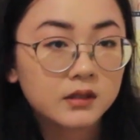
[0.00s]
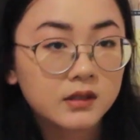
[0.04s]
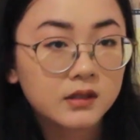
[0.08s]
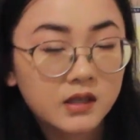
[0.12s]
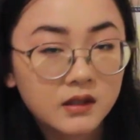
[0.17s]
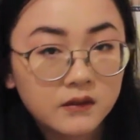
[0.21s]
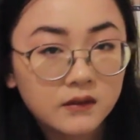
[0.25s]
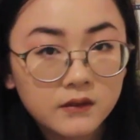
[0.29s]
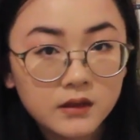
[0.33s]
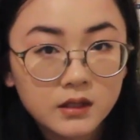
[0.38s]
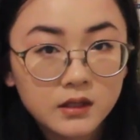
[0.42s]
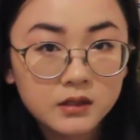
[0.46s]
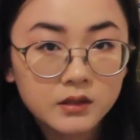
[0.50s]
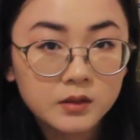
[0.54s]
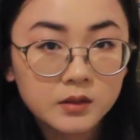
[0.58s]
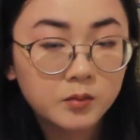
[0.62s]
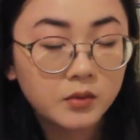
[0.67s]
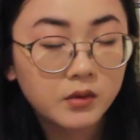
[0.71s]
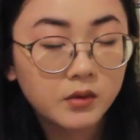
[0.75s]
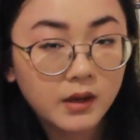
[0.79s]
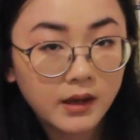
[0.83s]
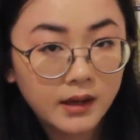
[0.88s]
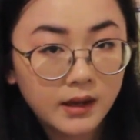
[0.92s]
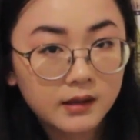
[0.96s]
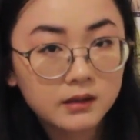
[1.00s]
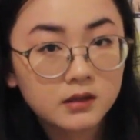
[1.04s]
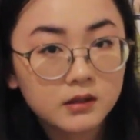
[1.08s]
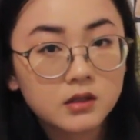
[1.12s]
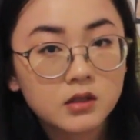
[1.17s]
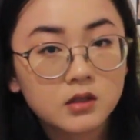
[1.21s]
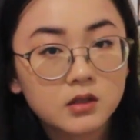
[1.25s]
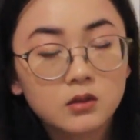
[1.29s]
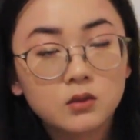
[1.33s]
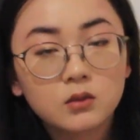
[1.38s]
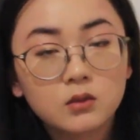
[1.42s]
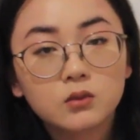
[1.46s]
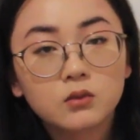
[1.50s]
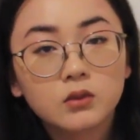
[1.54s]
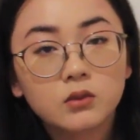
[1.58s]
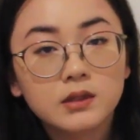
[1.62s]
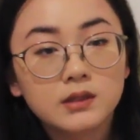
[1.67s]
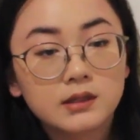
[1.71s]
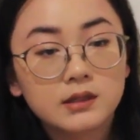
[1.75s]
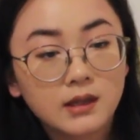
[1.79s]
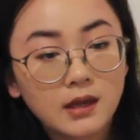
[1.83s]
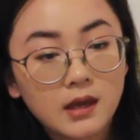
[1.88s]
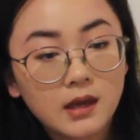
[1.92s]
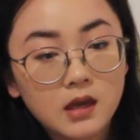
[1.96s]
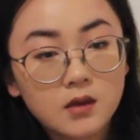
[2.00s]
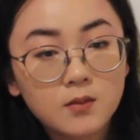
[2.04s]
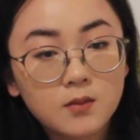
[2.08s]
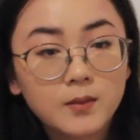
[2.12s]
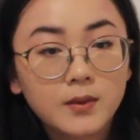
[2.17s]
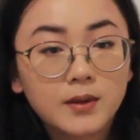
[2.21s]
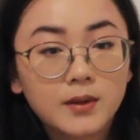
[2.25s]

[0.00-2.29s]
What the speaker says: and Evie's plan to escape